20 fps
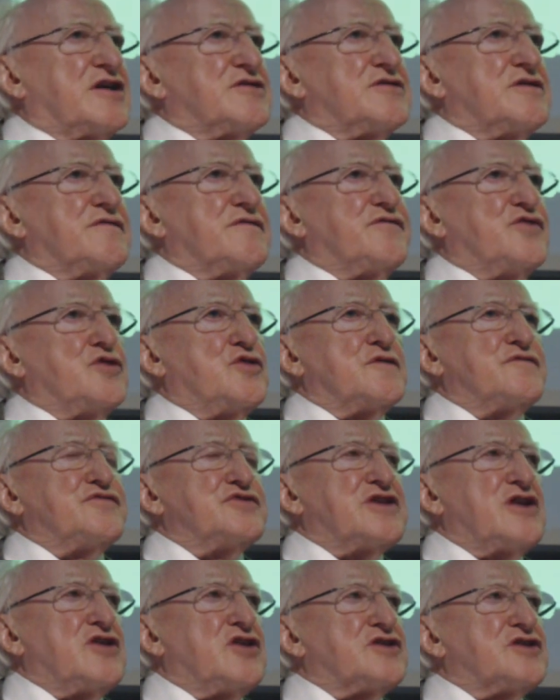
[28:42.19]
are involved with
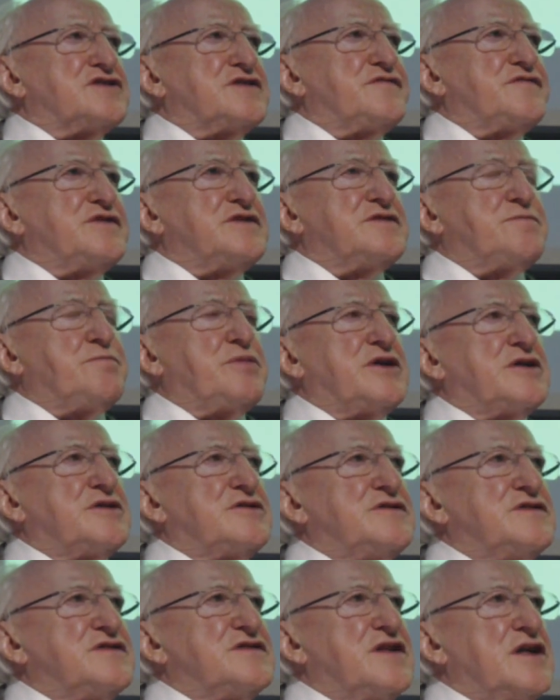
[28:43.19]
the loss of his
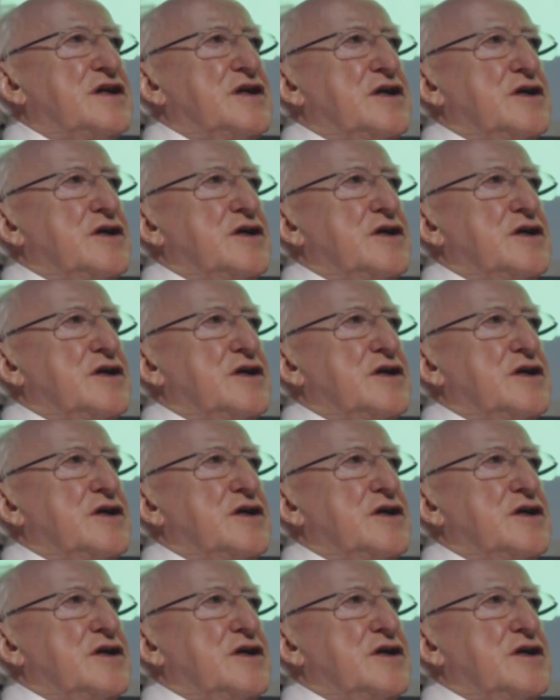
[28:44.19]
parents,